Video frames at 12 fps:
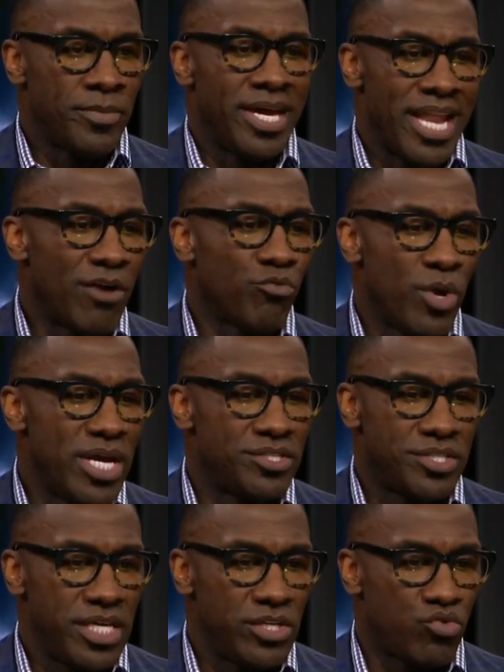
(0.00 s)
And I read
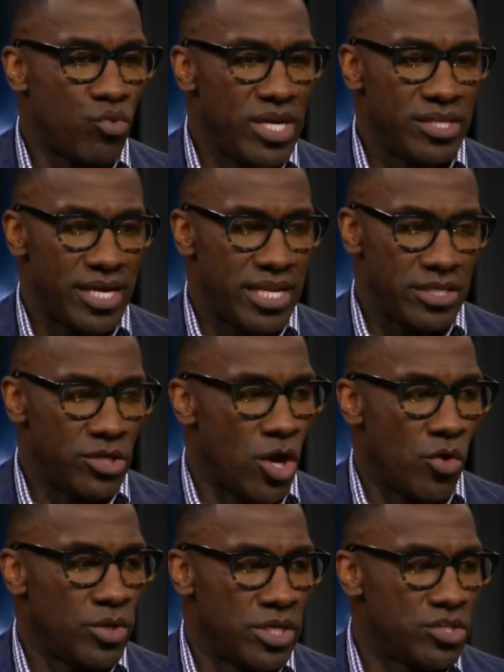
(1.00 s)
Zeke tweet that, he, you
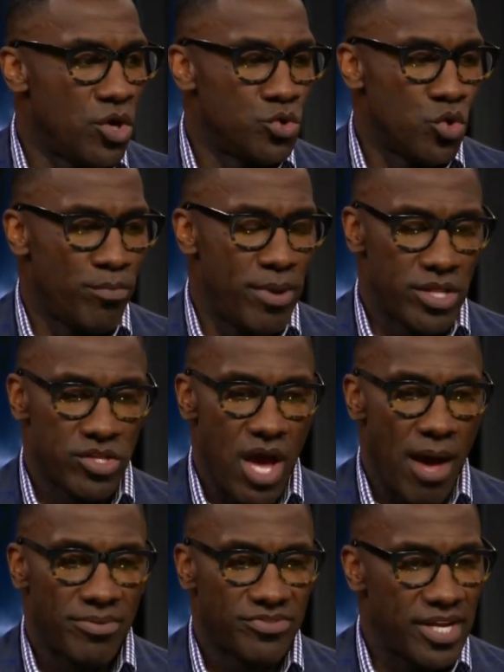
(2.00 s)
know, he's going to do a better
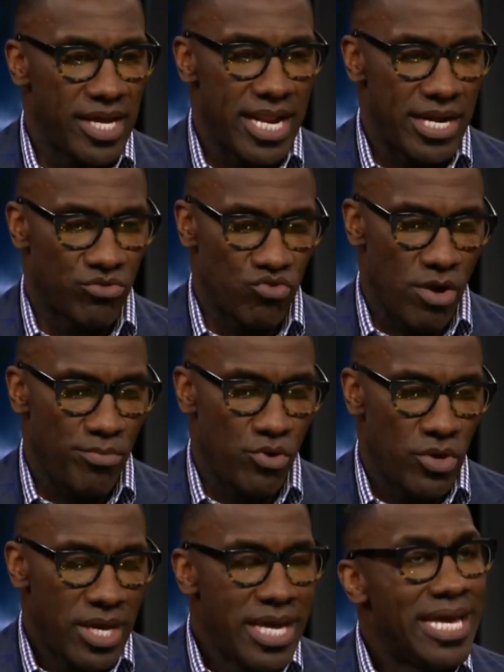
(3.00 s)
job of staying out of
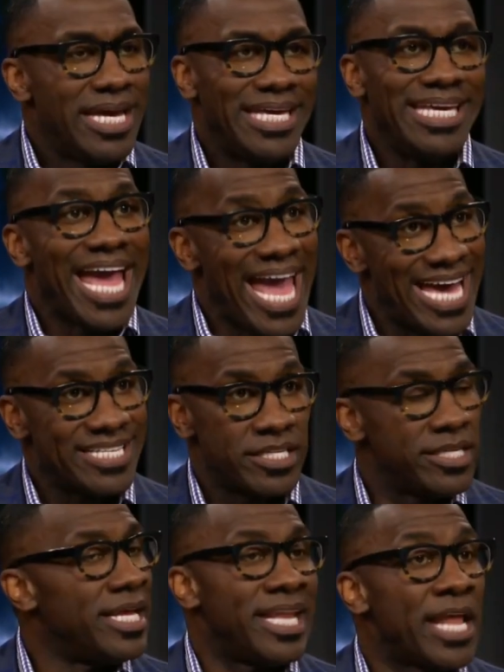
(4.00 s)
trouble. He
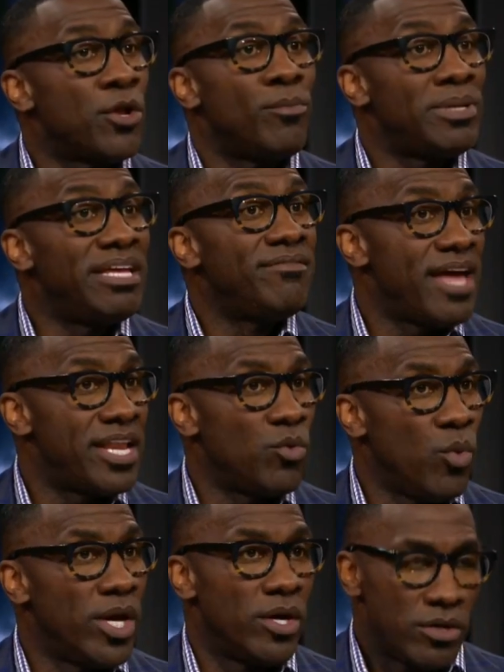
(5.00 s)
hasn't, and I don't believe that he
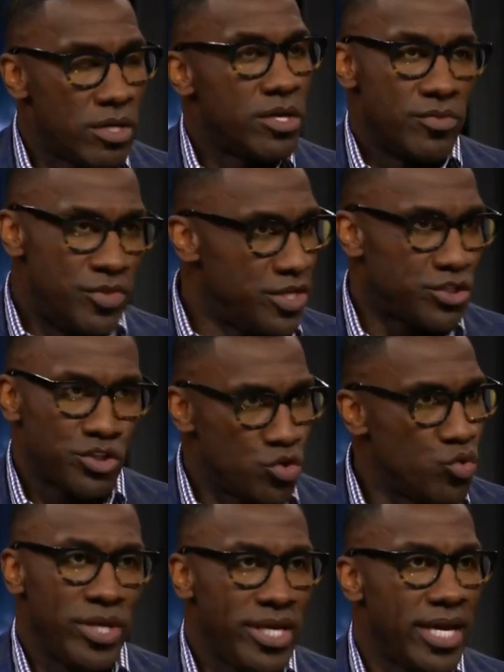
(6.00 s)
will. This is
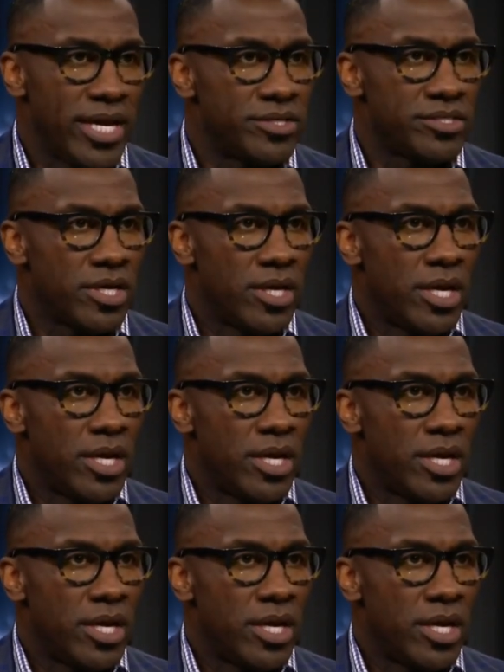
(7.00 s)
who he is.